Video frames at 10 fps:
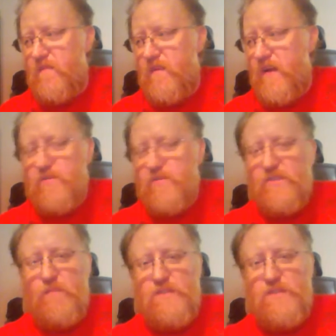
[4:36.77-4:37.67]
And I was
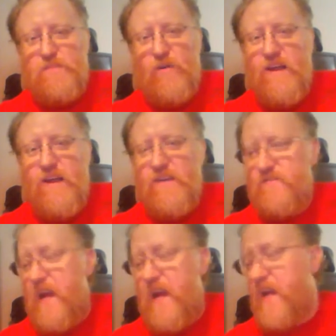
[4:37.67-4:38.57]
going to be a smartass.
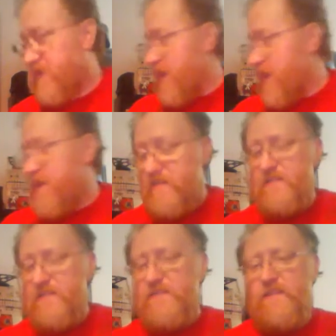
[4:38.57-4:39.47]
Actually, I've got a
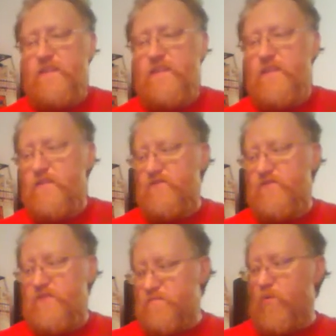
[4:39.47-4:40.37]
DC
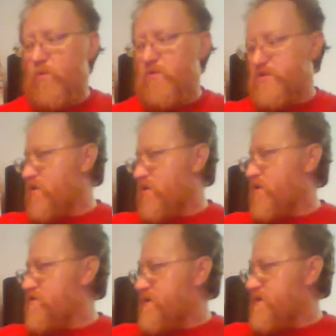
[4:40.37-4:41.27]
sports star
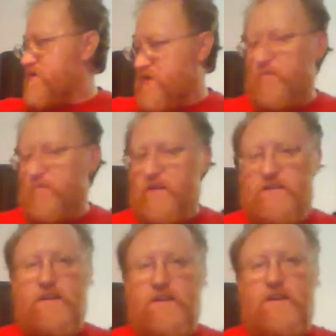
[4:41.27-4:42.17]
thing someplace,
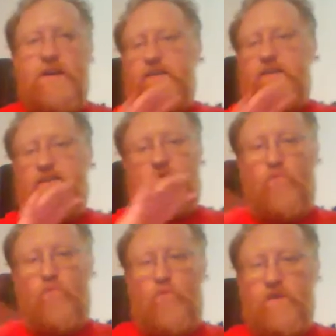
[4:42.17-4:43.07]
and it's in
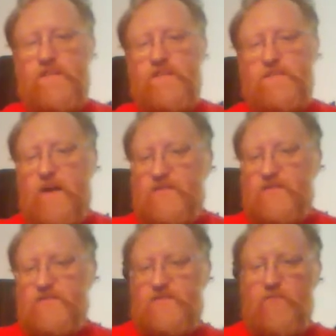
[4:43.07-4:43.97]
one of these boxes
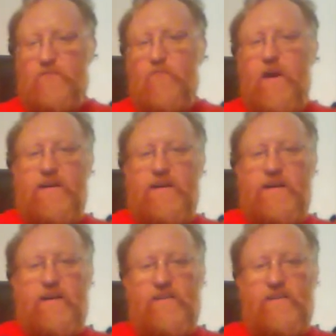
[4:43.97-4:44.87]
somewhere in here.